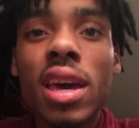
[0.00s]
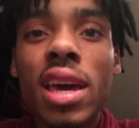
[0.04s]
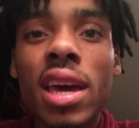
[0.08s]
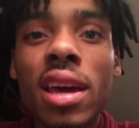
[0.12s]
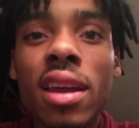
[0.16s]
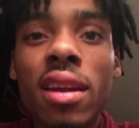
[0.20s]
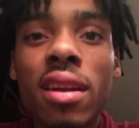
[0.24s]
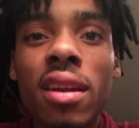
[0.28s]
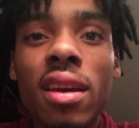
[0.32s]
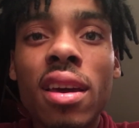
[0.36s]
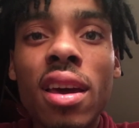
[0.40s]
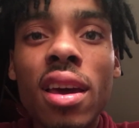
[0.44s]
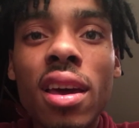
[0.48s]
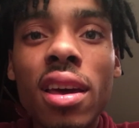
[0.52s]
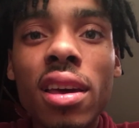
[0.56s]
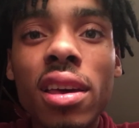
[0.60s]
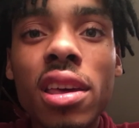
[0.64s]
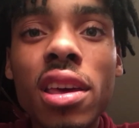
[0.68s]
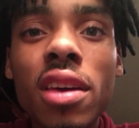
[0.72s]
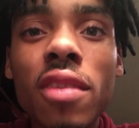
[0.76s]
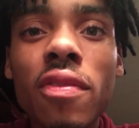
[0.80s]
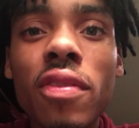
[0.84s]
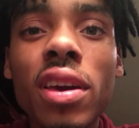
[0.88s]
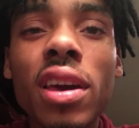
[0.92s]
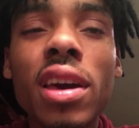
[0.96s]
and
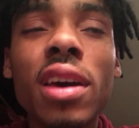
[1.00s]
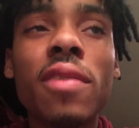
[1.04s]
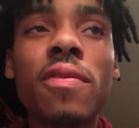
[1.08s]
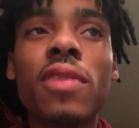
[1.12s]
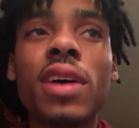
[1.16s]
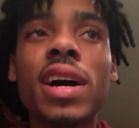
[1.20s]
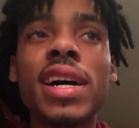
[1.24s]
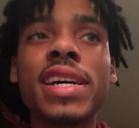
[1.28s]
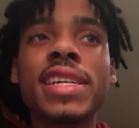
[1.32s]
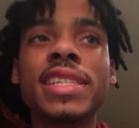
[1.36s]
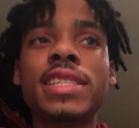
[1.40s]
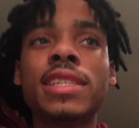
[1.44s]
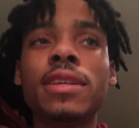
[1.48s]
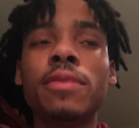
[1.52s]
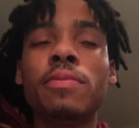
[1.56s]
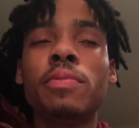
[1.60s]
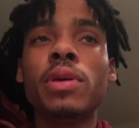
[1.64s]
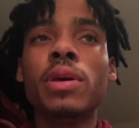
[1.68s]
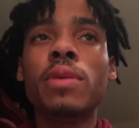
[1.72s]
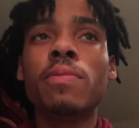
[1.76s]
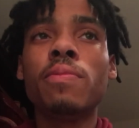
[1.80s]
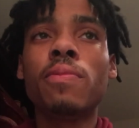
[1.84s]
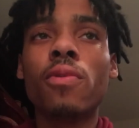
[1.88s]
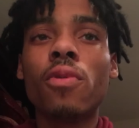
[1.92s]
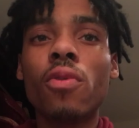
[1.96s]
giving advice to
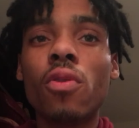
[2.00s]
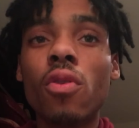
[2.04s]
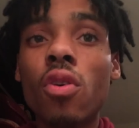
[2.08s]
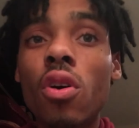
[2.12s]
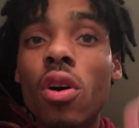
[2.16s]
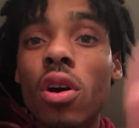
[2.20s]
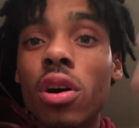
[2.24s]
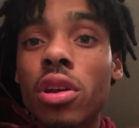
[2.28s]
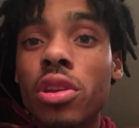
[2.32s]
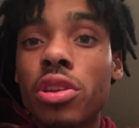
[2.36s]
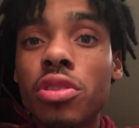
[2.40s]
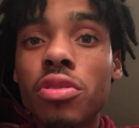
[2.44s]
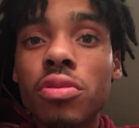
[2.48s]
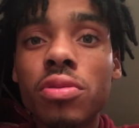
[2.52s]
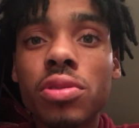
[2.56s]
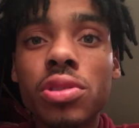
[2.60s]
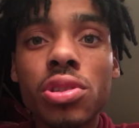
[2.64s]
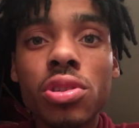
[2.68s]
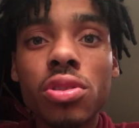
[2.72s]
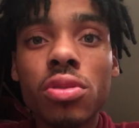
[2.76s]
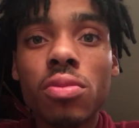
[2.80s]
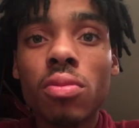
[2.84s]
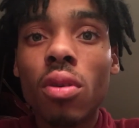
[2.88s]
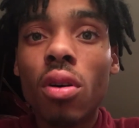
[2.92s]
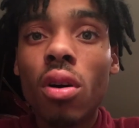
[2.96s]
people on
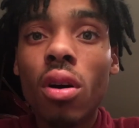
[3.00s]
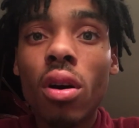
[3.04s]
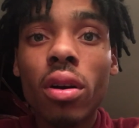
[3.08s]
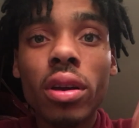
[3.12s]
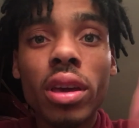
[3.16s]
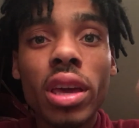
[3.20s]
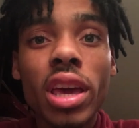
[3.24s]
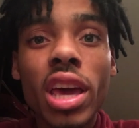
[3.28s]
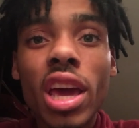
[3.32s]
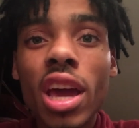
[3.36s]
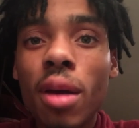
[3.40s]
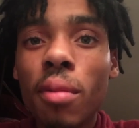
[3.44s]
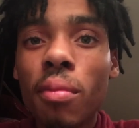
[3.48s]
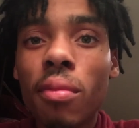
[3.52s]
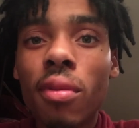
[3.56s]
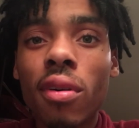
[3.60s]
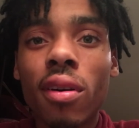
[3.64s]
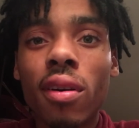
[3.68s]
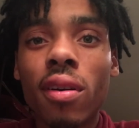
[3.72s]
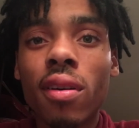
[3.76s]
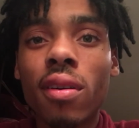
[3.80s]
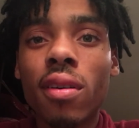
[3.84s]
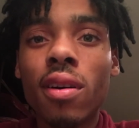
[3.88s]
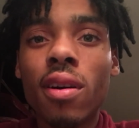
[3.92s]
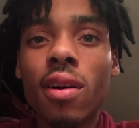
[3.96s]
YouTube, on
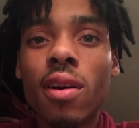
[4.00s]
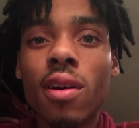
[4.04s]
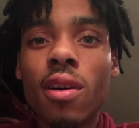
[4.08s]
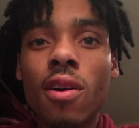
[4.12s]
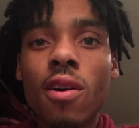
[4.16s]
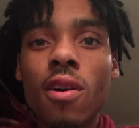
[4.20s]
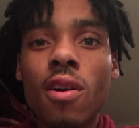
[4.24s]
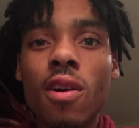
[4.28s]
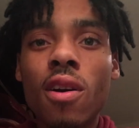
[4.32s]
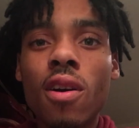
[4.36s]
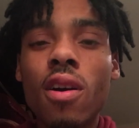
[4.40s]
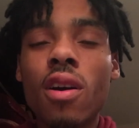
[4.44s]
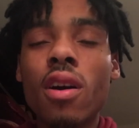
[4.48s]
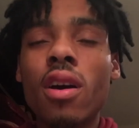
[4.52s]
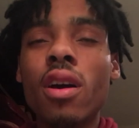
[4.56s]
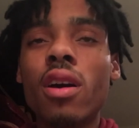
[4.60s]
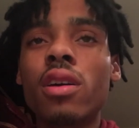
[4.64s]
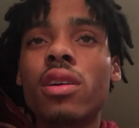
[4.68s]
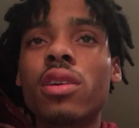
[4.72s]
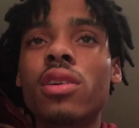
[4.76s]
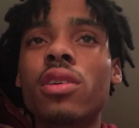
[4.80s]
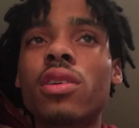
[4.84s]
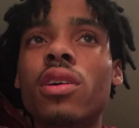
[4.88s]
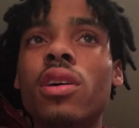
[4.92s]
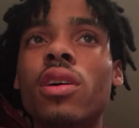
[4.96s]
camera,
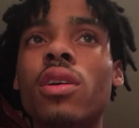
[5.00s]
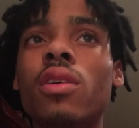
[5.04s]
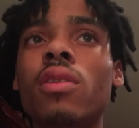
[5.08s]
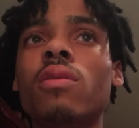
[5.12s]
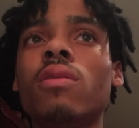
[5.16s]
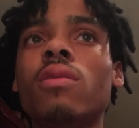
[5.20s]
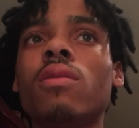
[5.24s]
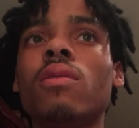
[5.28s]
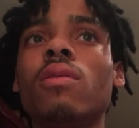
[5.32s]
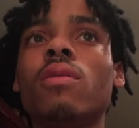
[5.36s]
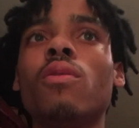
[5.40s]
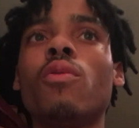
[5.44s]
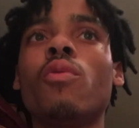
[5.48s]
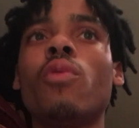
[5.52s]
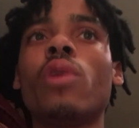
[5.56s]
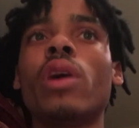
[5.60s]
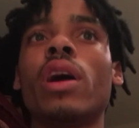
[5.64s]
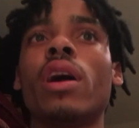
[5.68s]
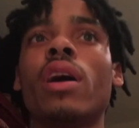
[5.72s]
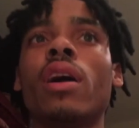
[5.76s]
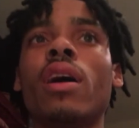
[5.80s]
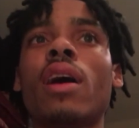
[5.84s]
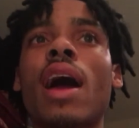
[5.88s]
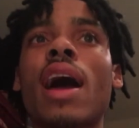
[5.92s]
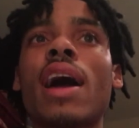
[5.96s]
you know,
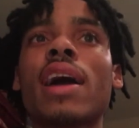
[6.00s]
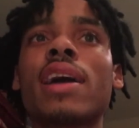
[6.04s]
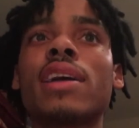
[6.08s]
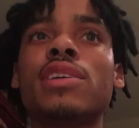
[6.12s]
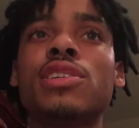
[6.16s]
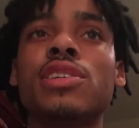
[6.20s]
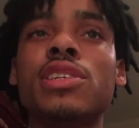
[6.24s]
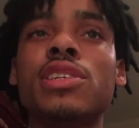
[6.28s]
where I can